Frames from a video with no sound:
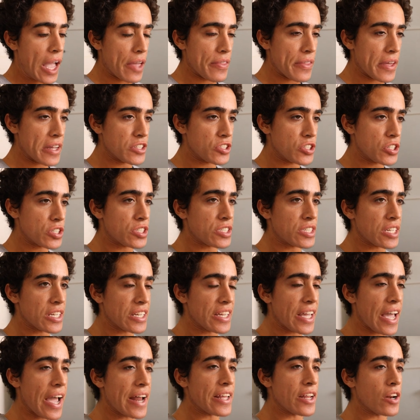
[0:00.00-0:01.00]
And then just
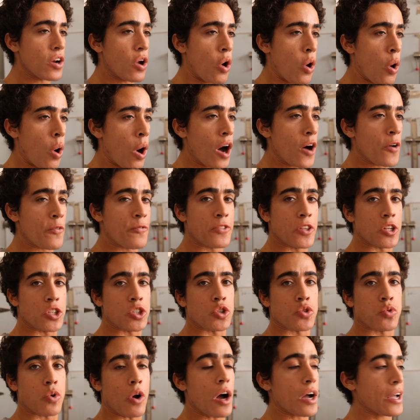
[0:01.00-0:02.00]
to get it off the
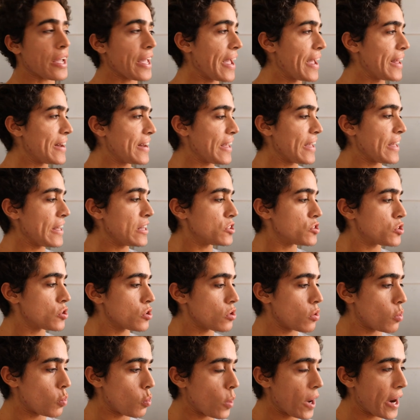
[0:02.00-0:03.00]
truck and
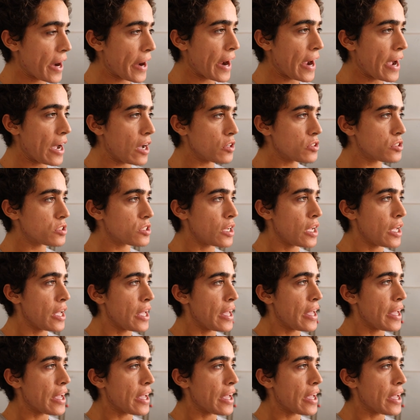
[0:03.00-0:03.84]
into the warehouse,